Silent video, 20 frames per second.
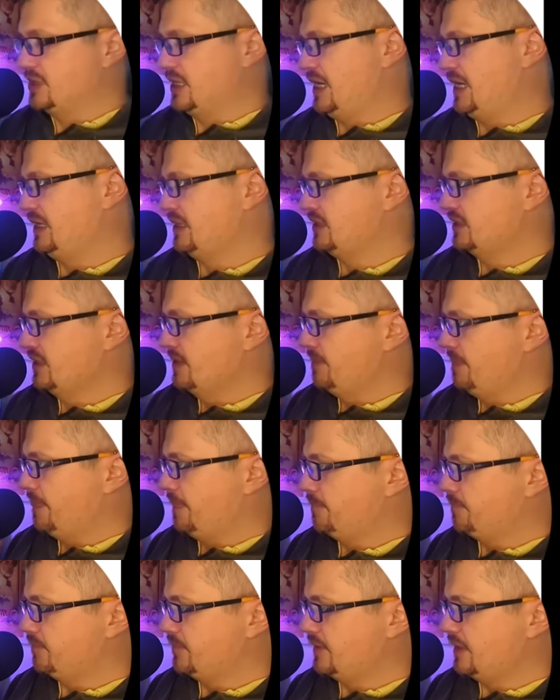And
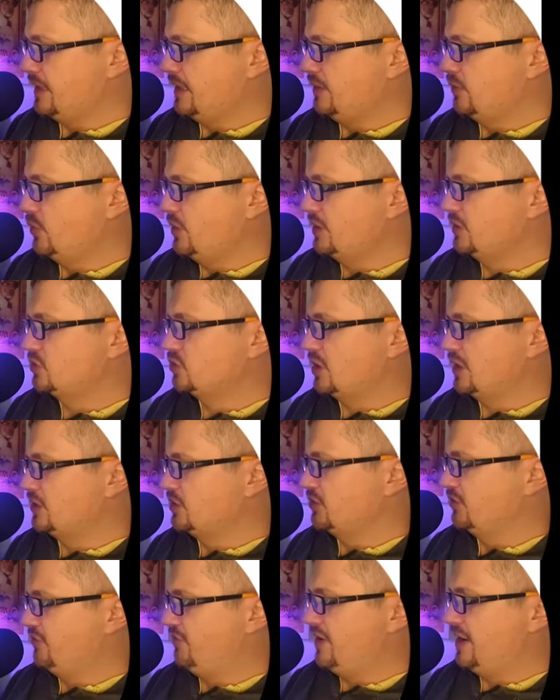we tried
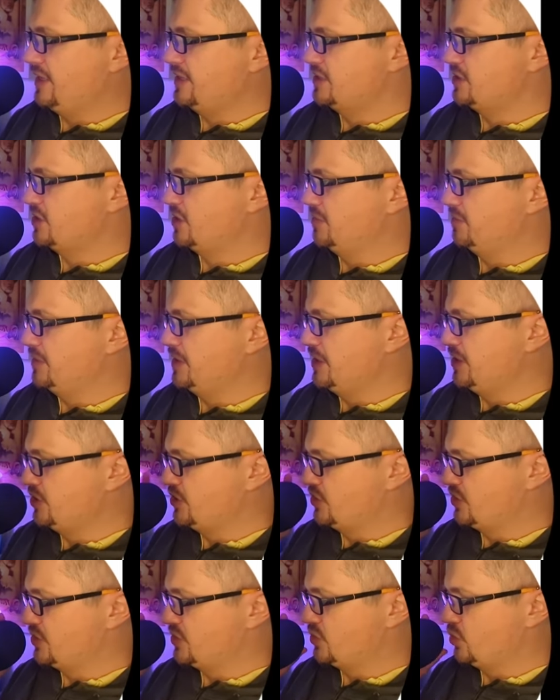to find some
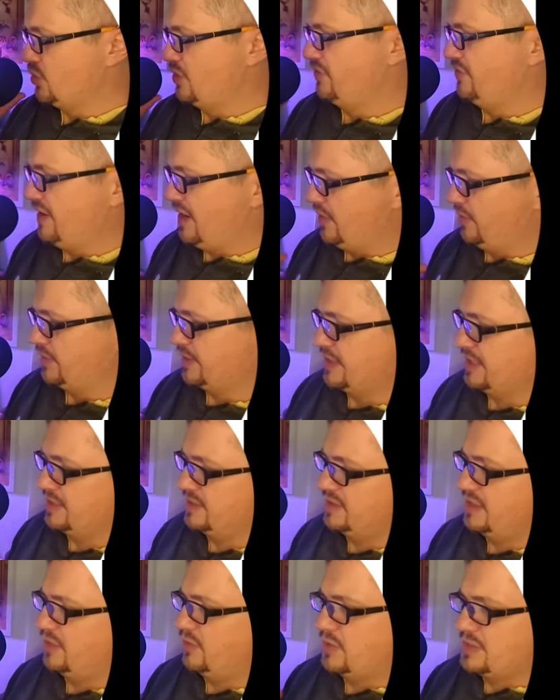issues with our Git.
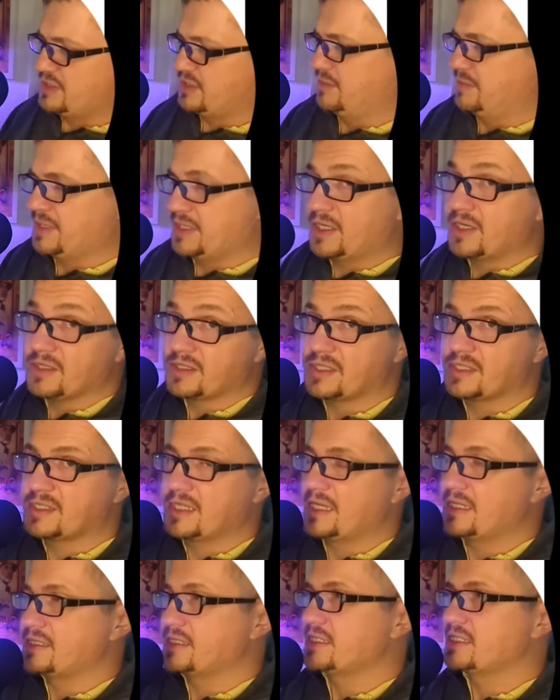There were some
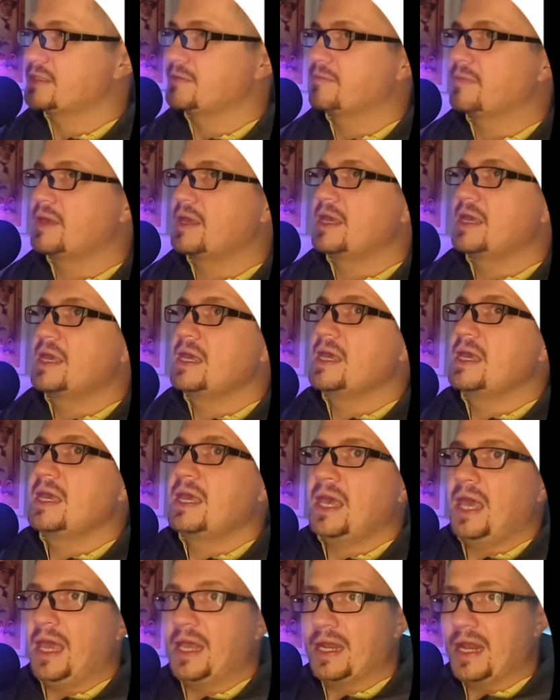inconsistencies.
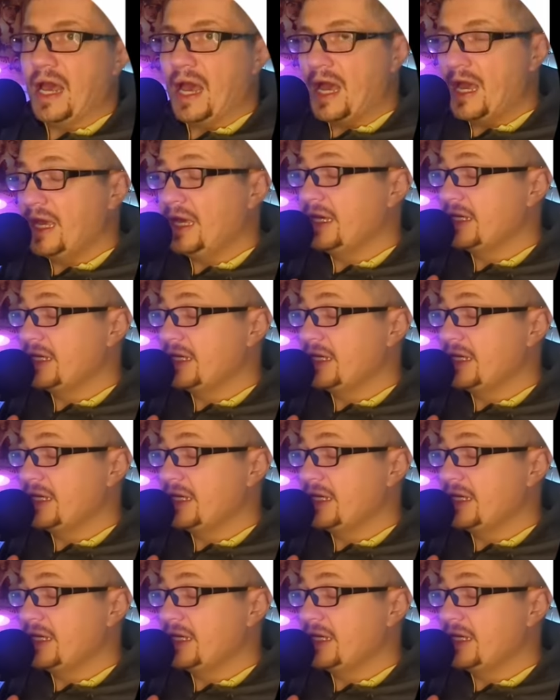And I had